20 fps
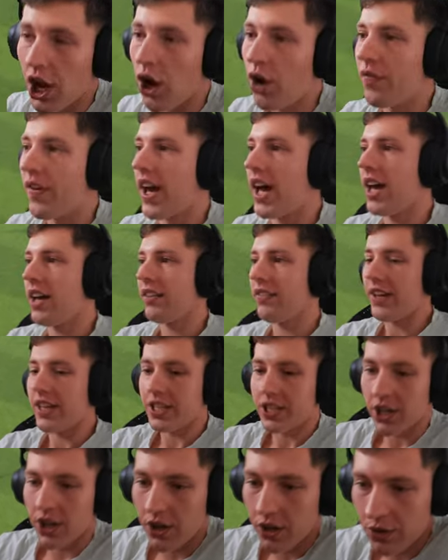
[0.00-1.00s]
It's over.
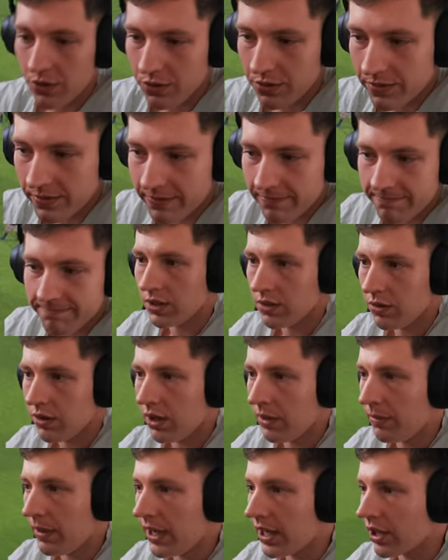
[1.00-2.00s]
Thank you.
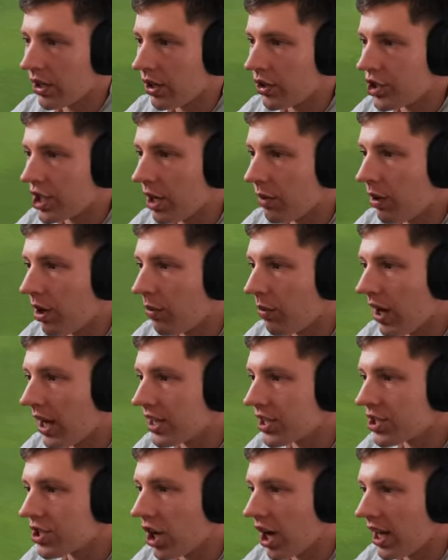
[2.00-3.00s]
Run Balakocha. Well
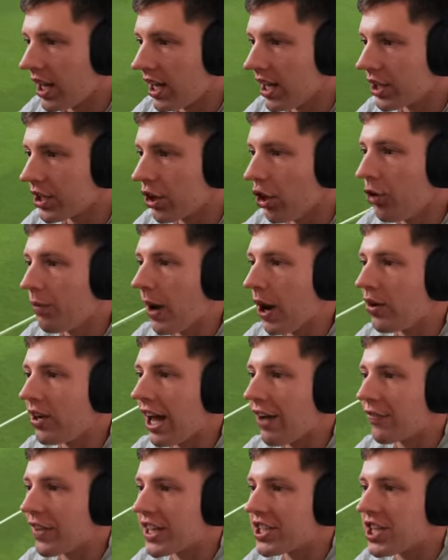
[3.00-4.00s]
one. Sila. Kubo.
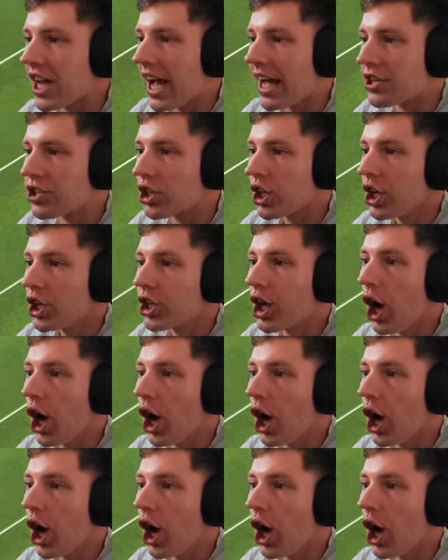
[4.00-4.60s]
Lovely touch.